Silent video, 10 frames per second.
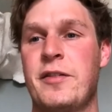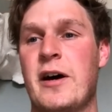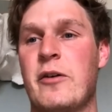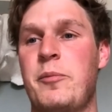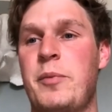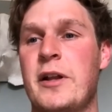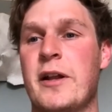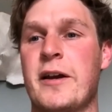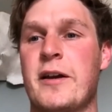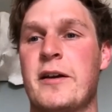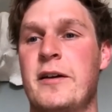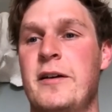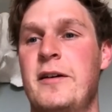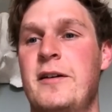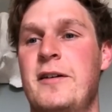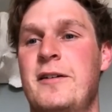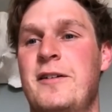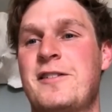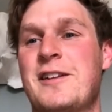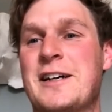that would be like,
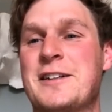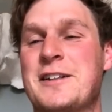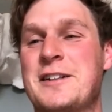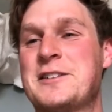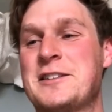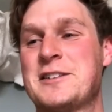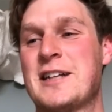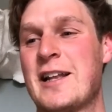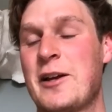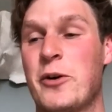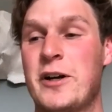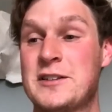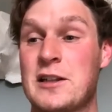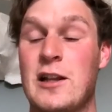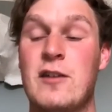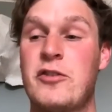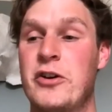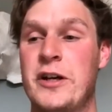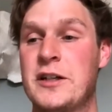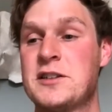that is exactly what I just love
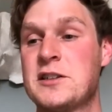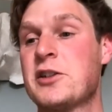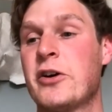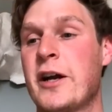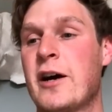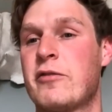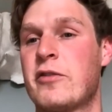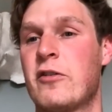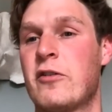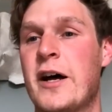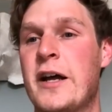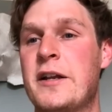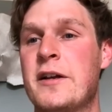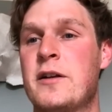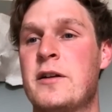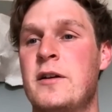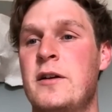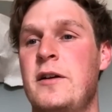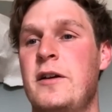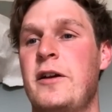doing, is just going out for a ride and,
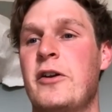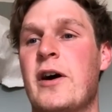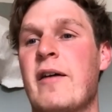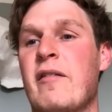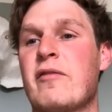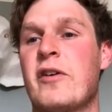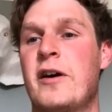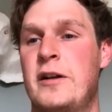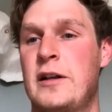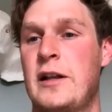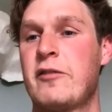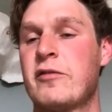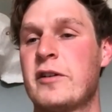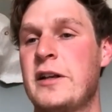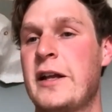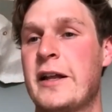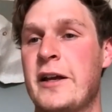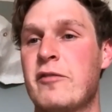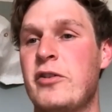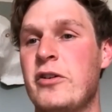you know, having fun, like
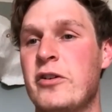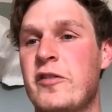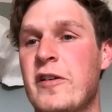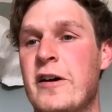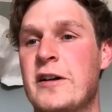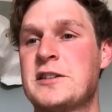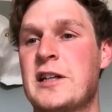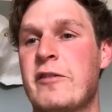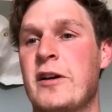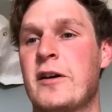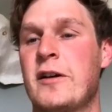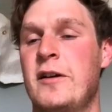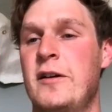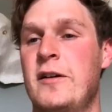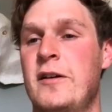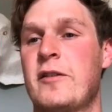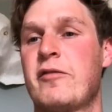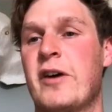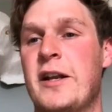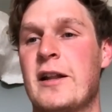nailing a few good turns, finding a
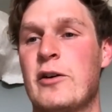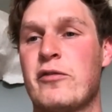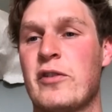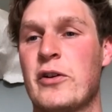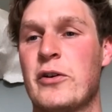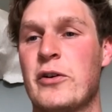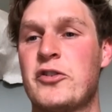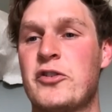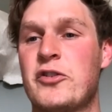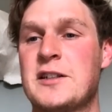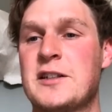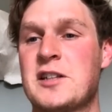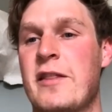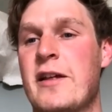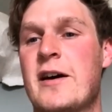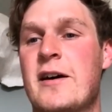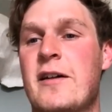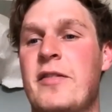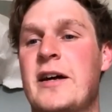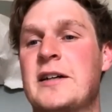little flow trail, something like
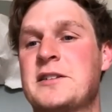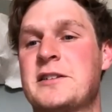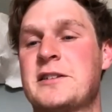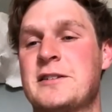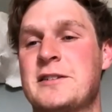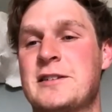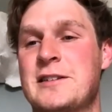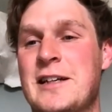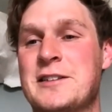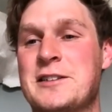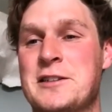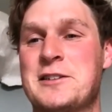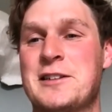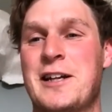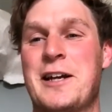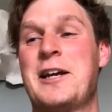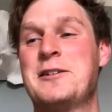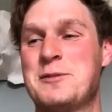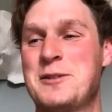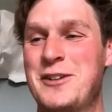that, and that's just like
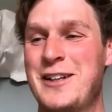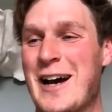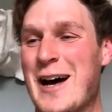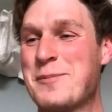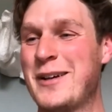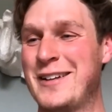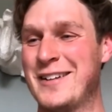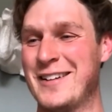keeps me really happy.